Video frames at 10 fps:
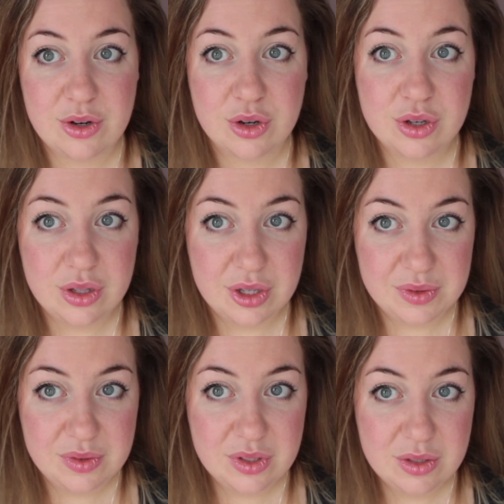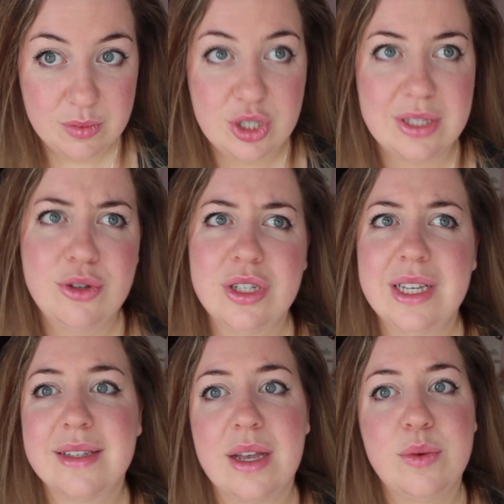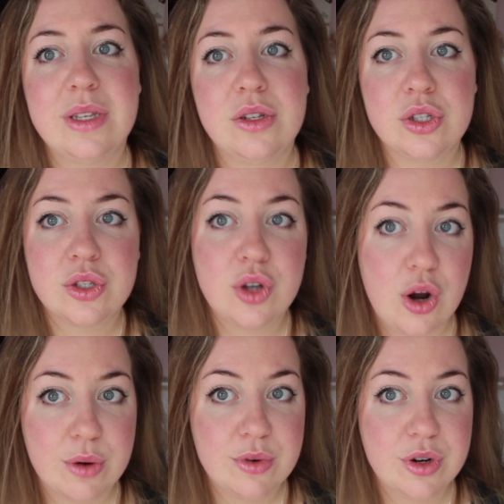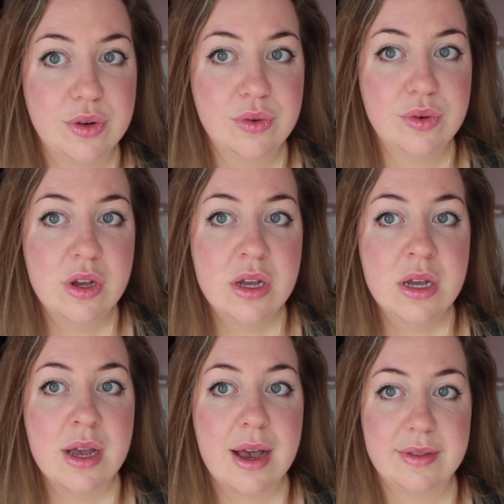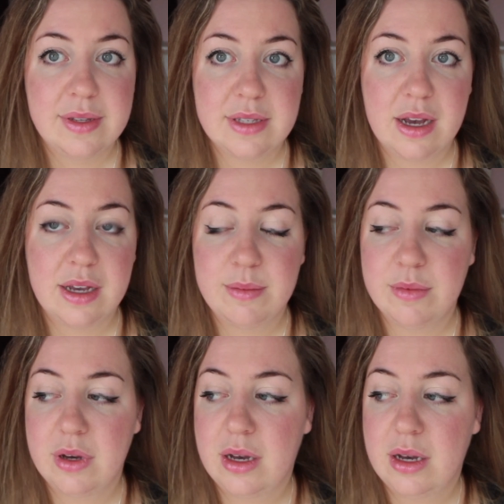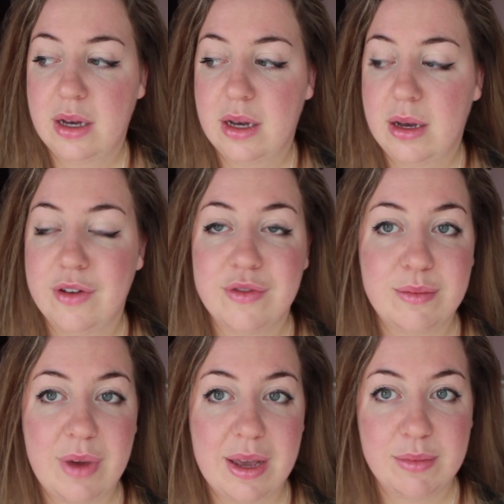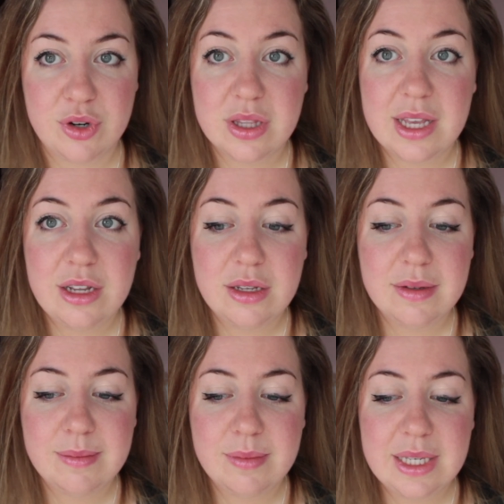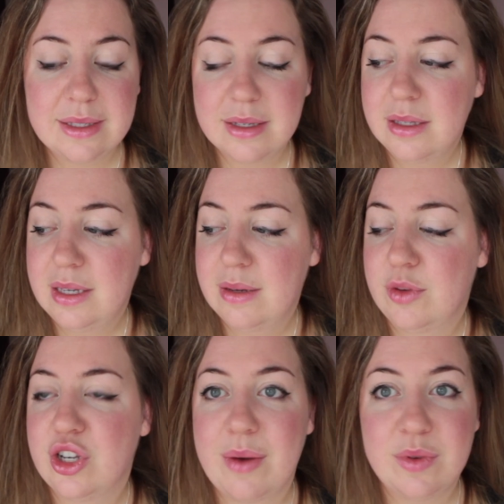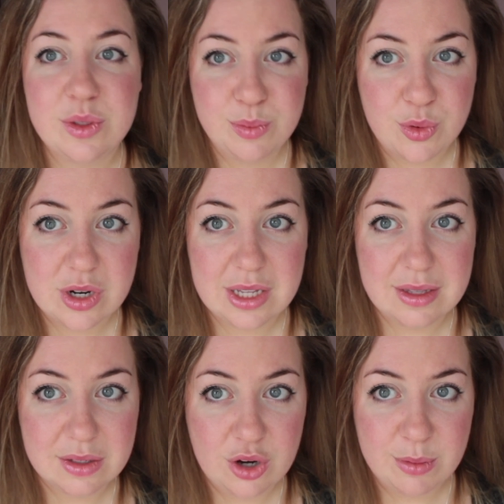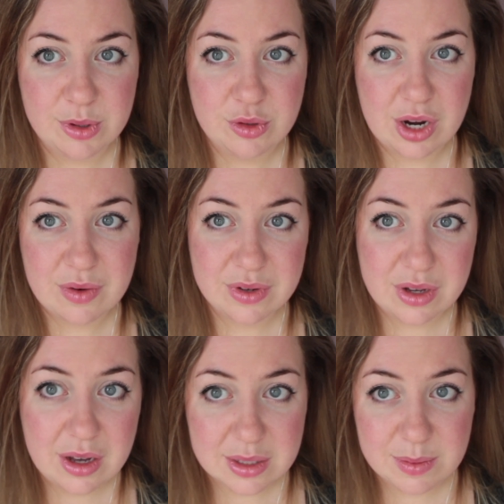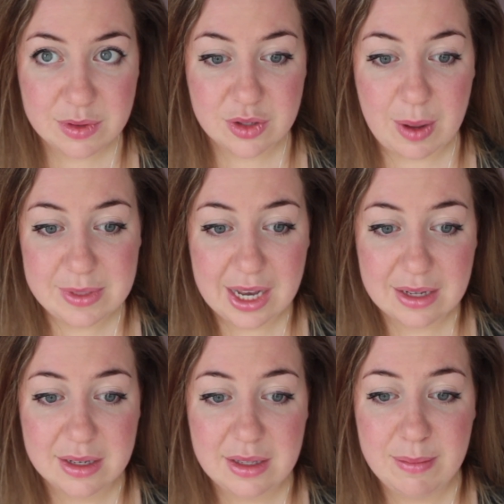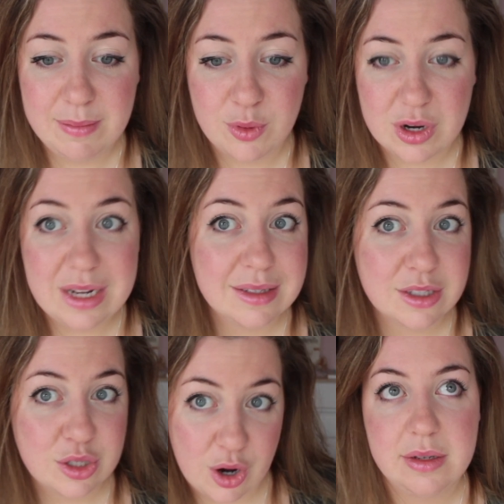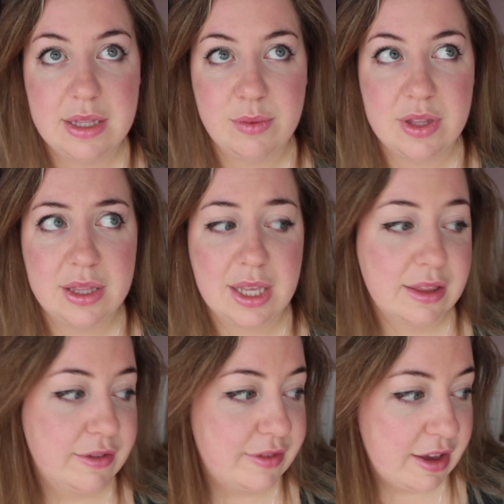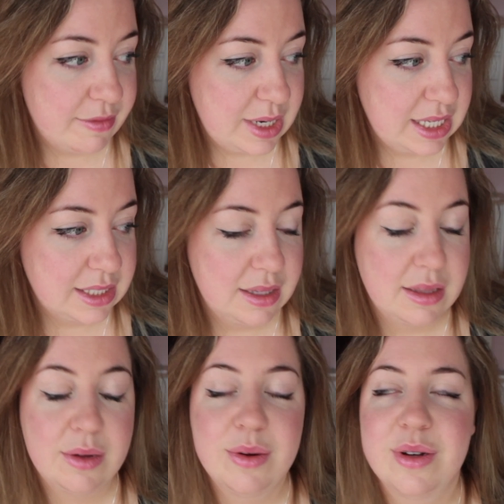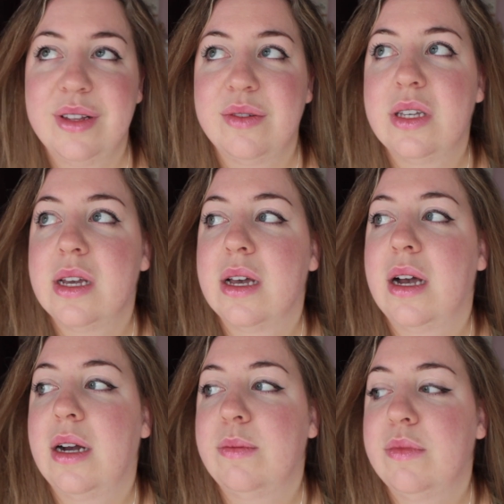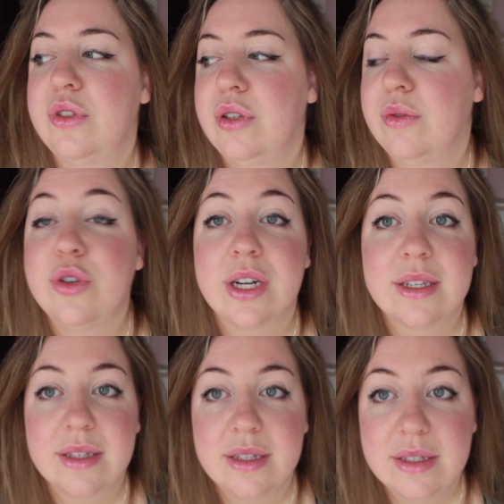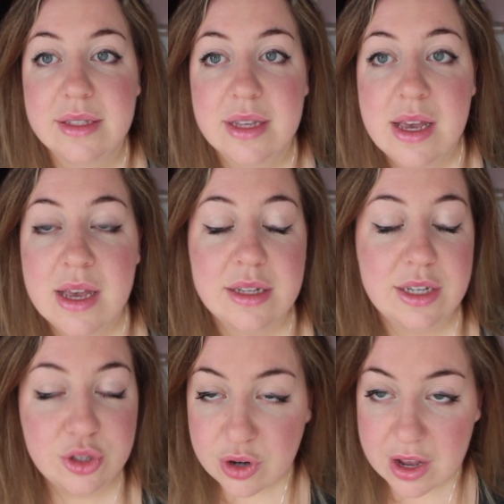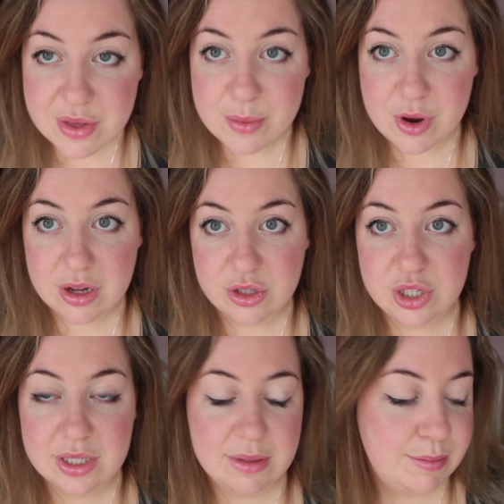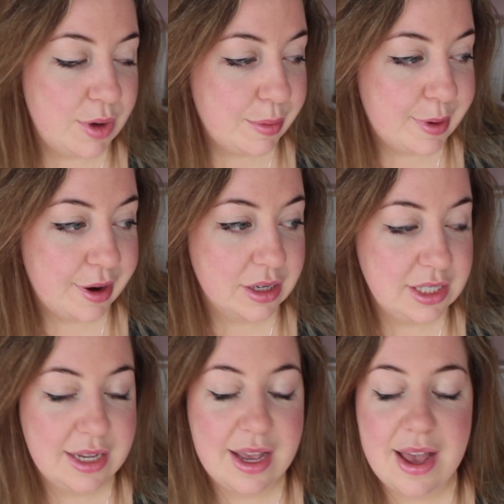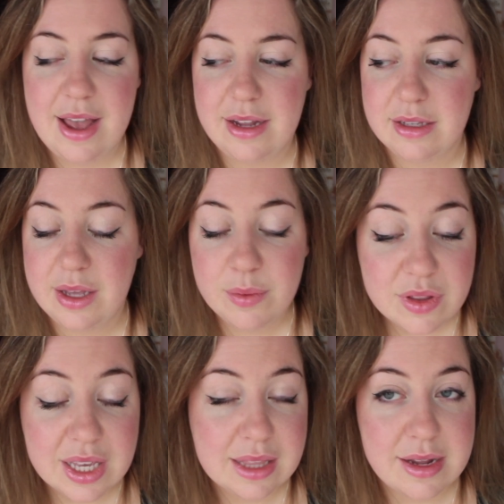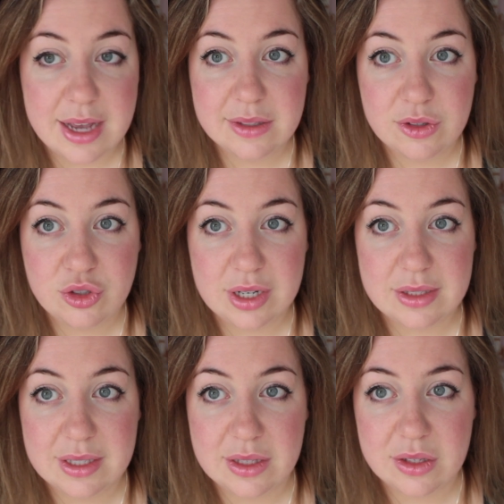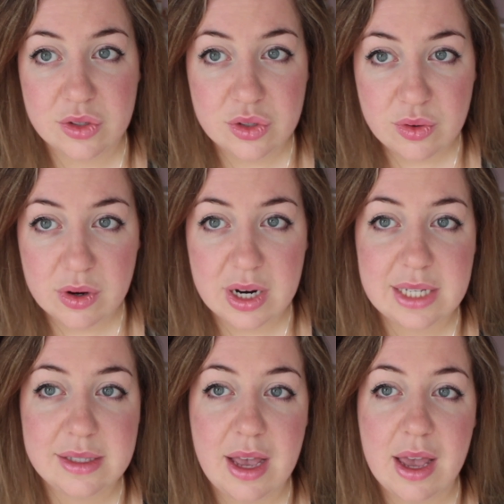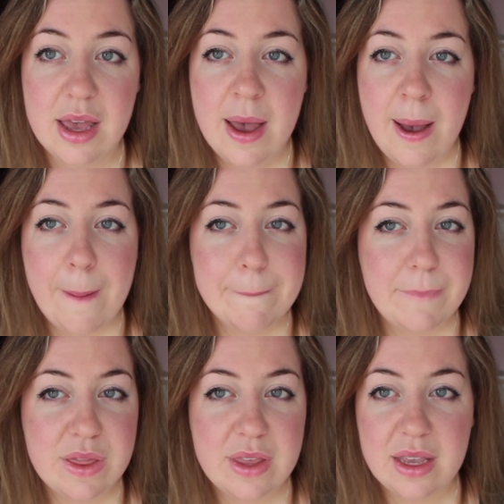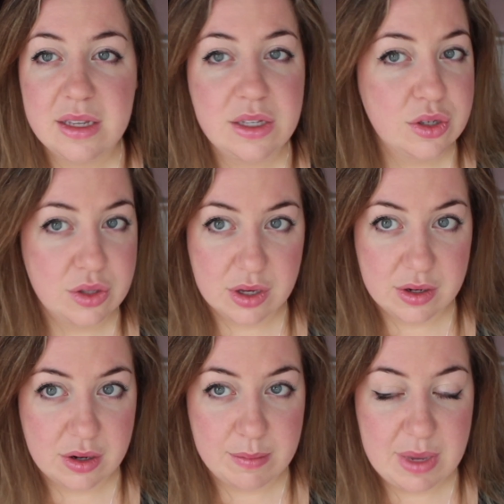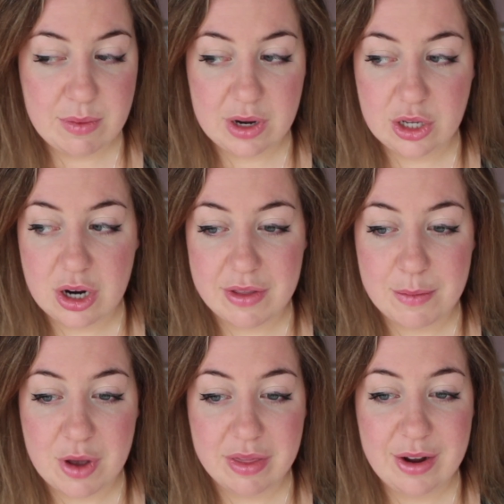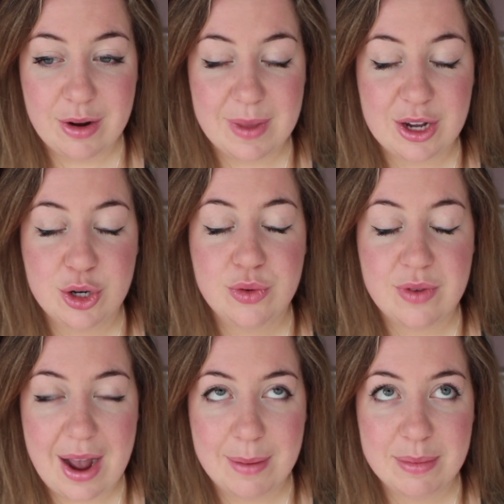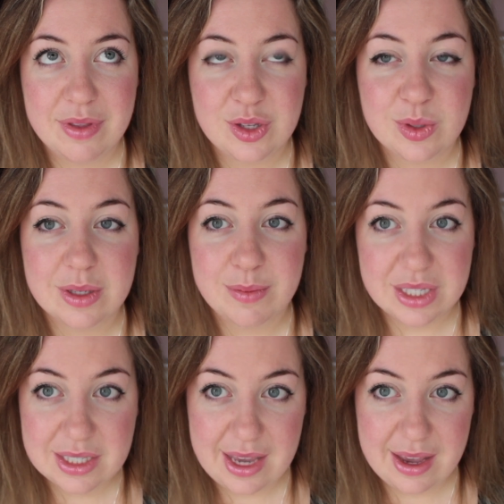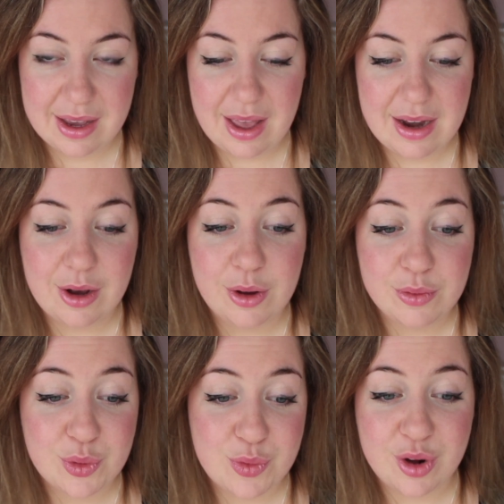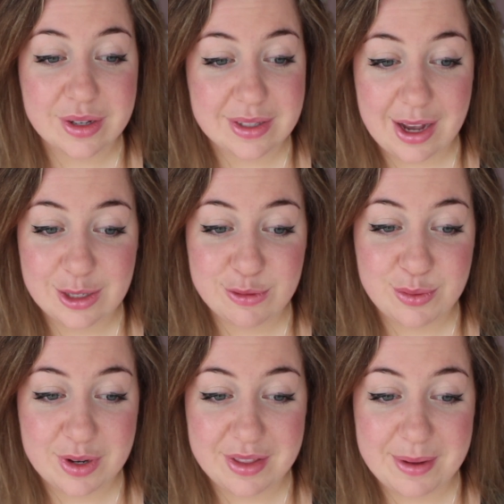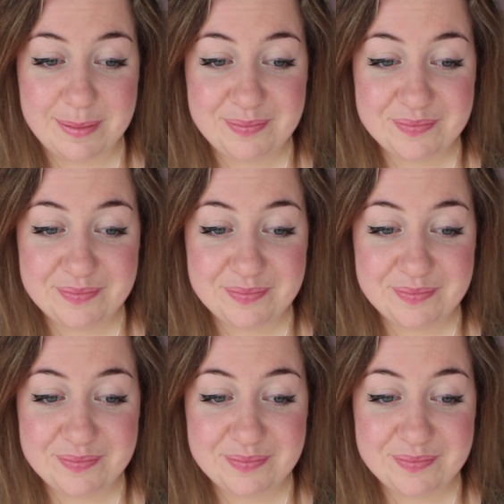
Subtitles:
it closed, which is interesting because I was in school at the time of my birthday, basically, which I was born at the hospital, so I'm technically born within like the 5 minutes that they were closing 2 dresses. Didn't try them on, just ballparked it, and they were like the nicest dresses in the store, I'd say, but they didn't look good on me. When I tried them on later, I'm like, crap, this was a mistake, and I got the wrong size for one of them.